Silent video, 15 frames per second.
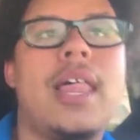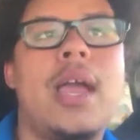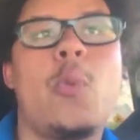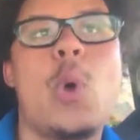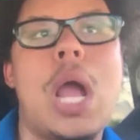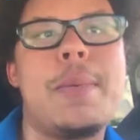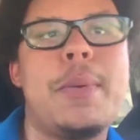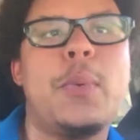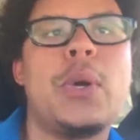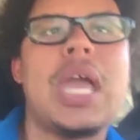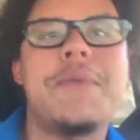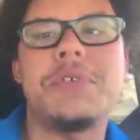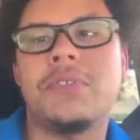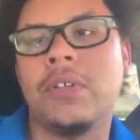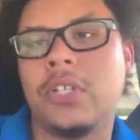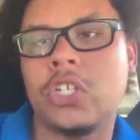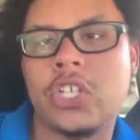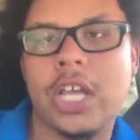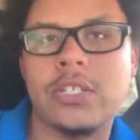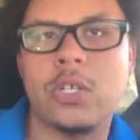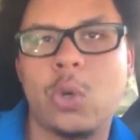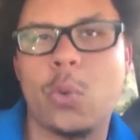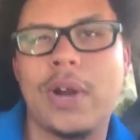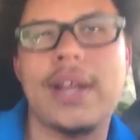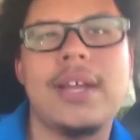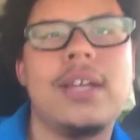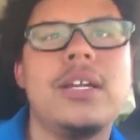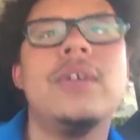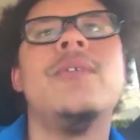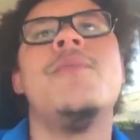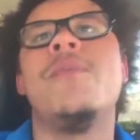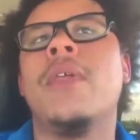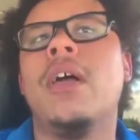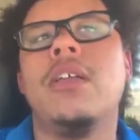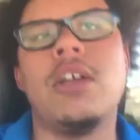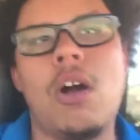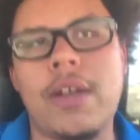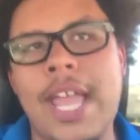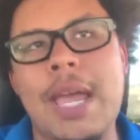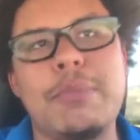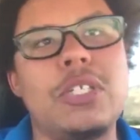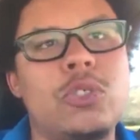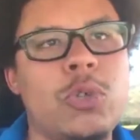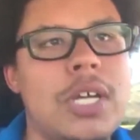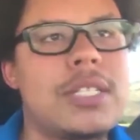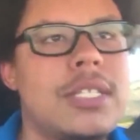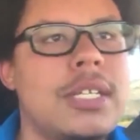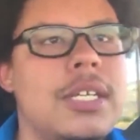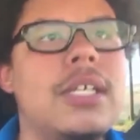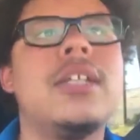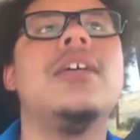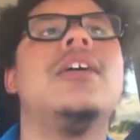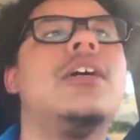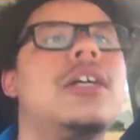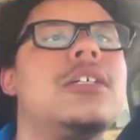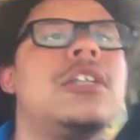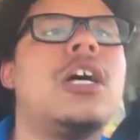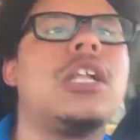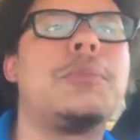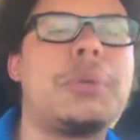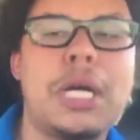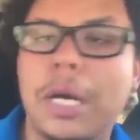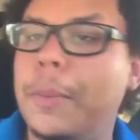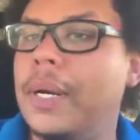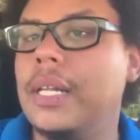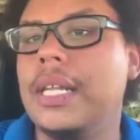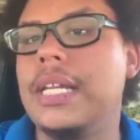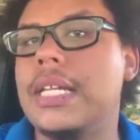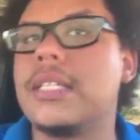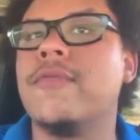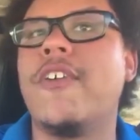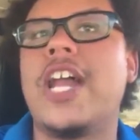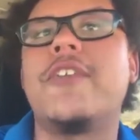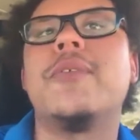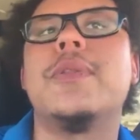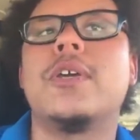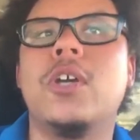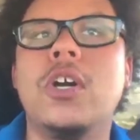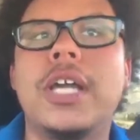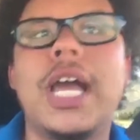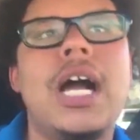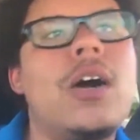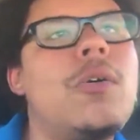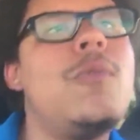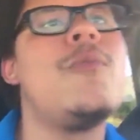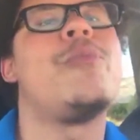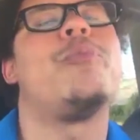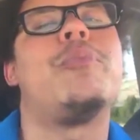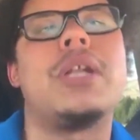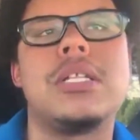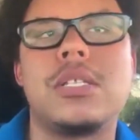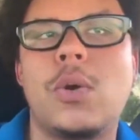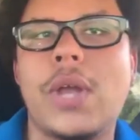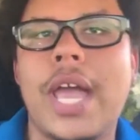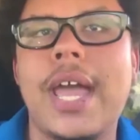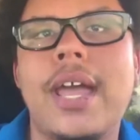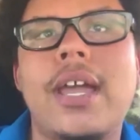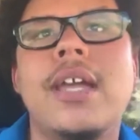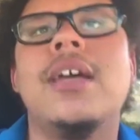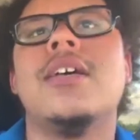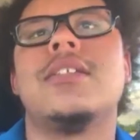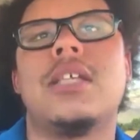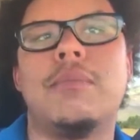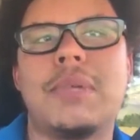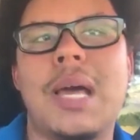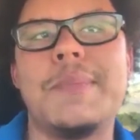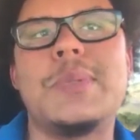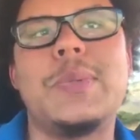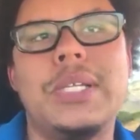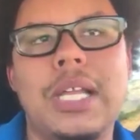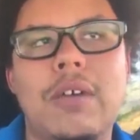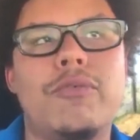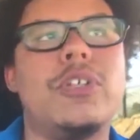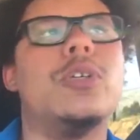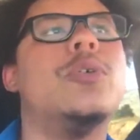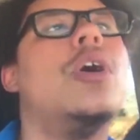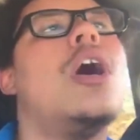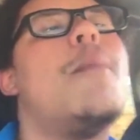Like, white people gave us Fifty Shades of Grey. Y'all can't be trusted. Y'all are permanently disinvited from the cookout, but it's okay. Sometimes we love you.